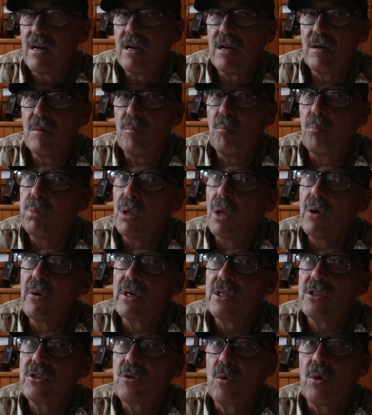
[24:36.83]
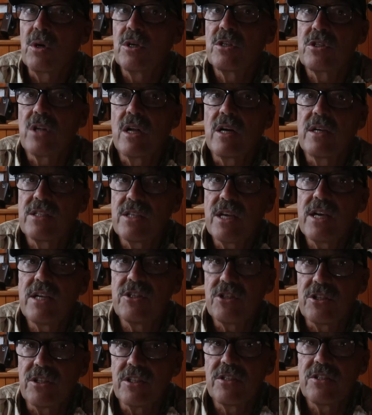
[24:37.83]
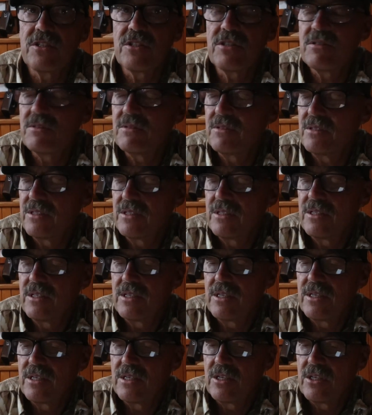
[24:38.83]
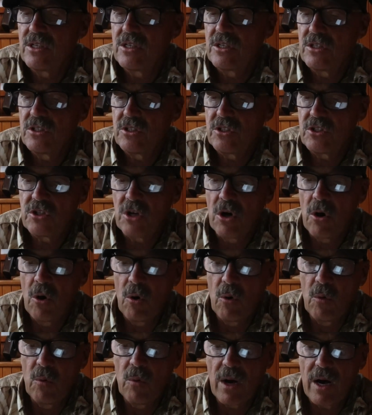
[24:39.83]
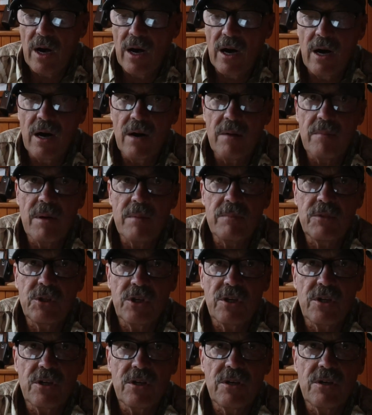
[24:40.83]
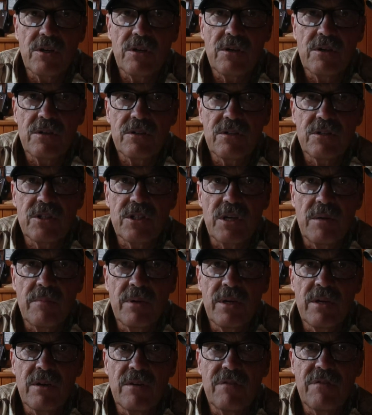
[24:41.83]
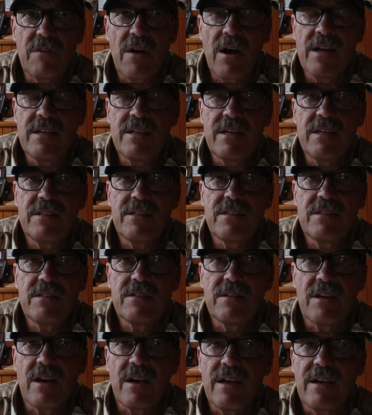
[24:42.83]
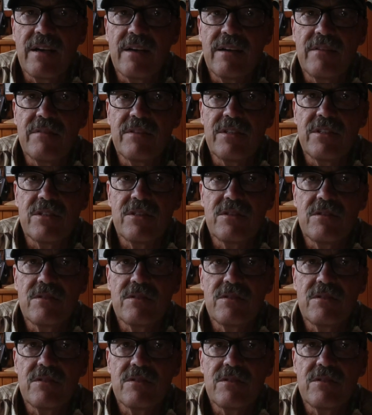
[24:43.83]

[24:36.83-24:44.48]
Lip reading: blowing towards Los Angeles. So I'm sure somebody will find it. I've